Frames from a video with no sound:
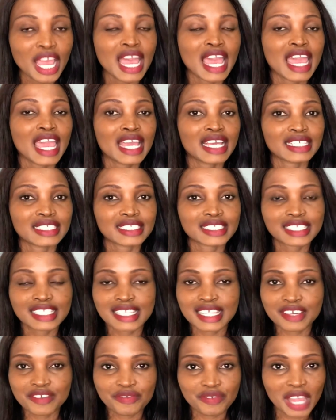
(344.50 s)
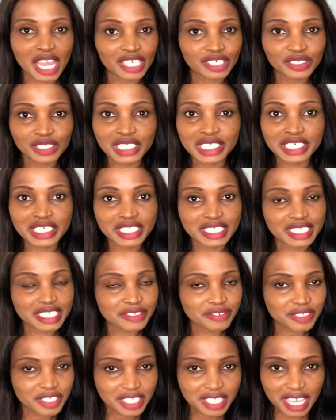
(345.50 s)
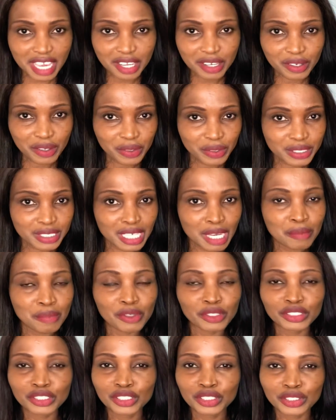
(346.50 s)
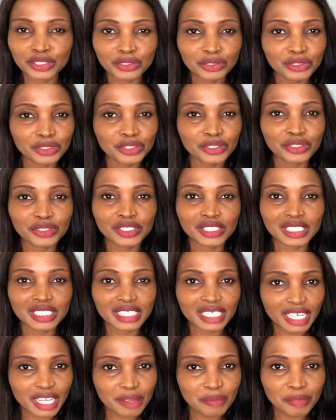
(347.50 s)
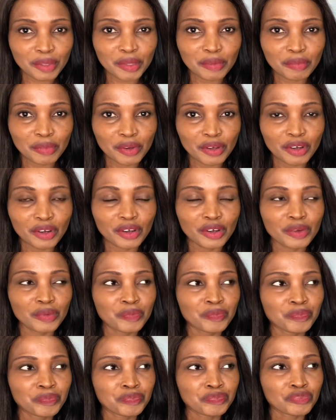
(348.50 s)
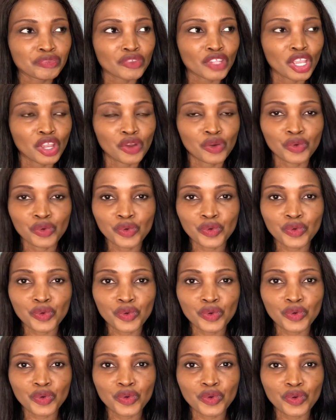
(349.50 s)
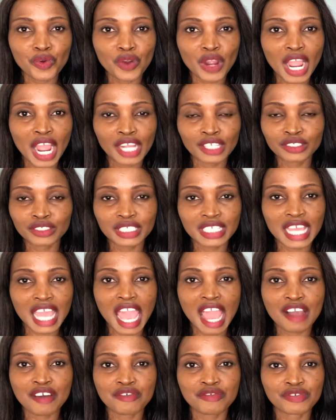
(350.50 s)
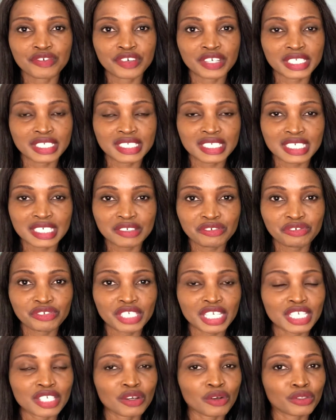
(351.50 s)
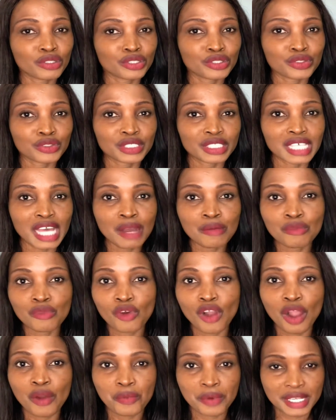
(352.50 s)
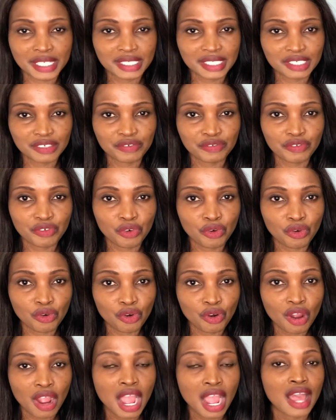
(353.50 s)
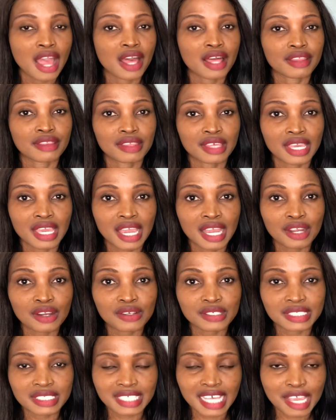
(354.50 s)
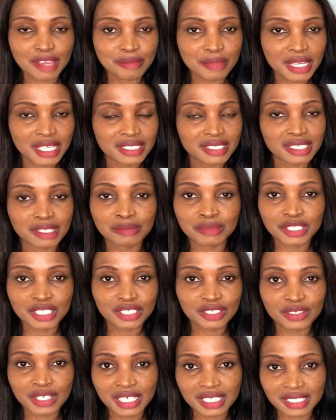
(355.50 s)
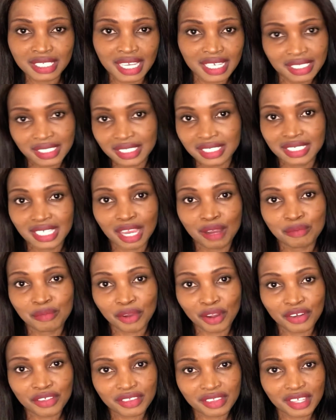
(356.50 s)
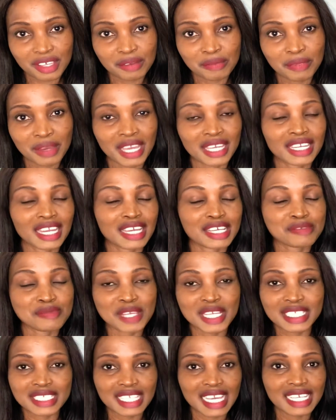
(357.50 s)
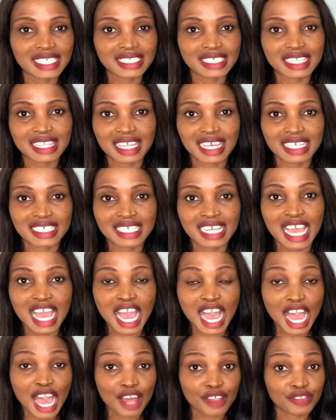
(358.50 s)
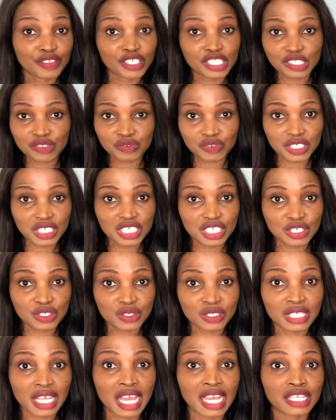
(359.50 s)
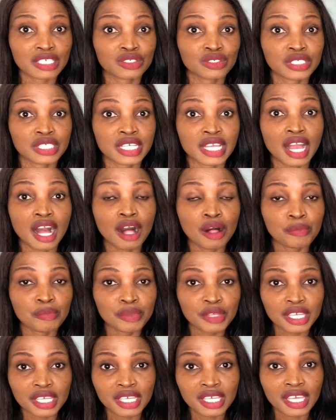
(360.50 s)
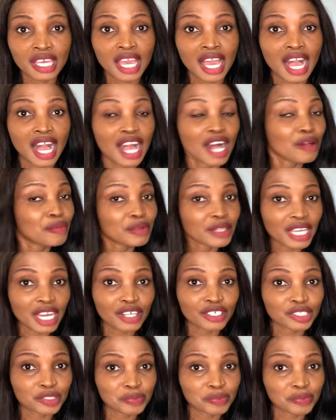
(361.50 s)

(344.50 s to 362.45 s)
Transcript: and they've actually received their goods. About 2 to 3 people who actually have received, and also some who are waiting for their consignments. I'm just so excited about them, and I'm excited that these videos are actually helping out